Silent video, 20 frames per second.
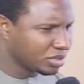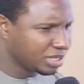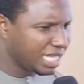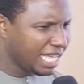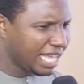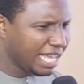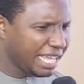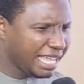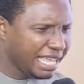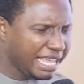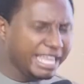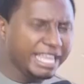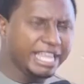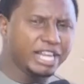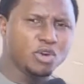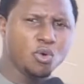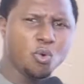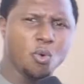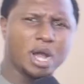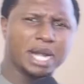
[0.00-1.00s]
the
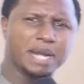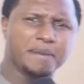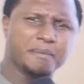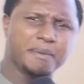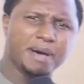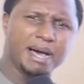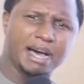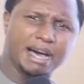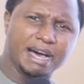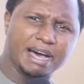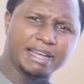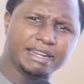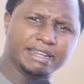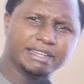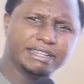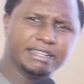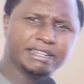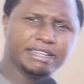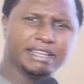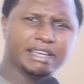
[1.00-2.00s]
inward man
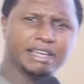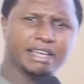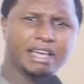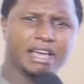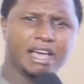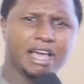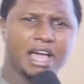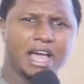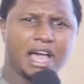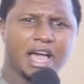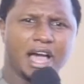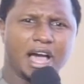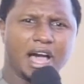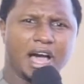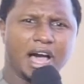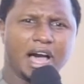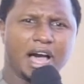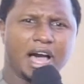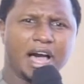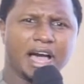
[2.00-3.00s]

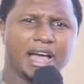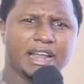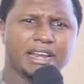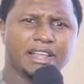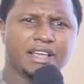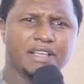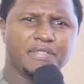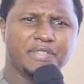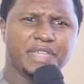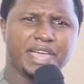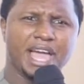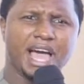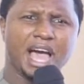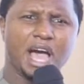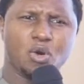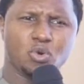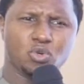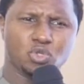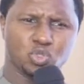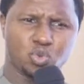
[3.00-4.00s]
and the
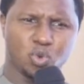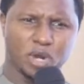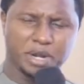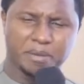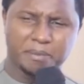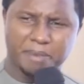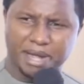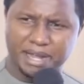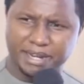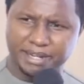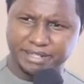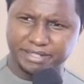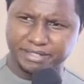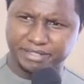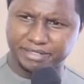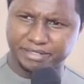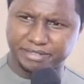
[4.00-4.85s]
outward man.